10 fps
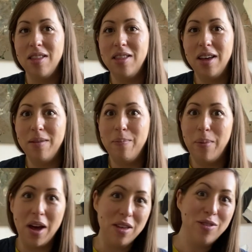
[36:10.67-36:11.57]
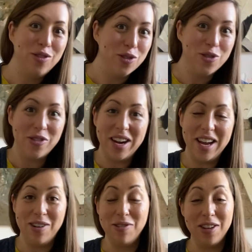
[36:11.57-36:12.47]
the birth
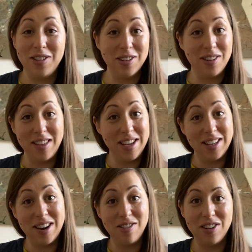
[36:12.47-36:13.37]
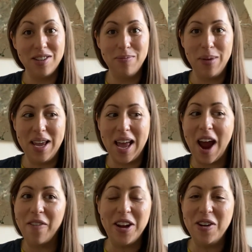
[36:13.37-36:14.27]
story and all those sorts of things, and I'll just be
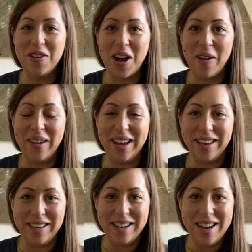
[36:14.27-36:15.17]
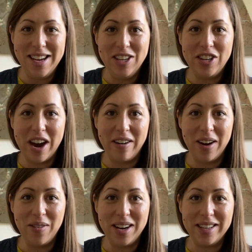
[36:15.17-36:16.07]
carrying on going and
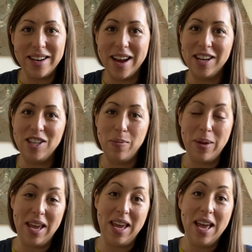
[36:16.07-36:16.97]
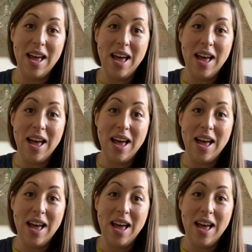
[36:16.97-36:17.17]
sharing what it's like to be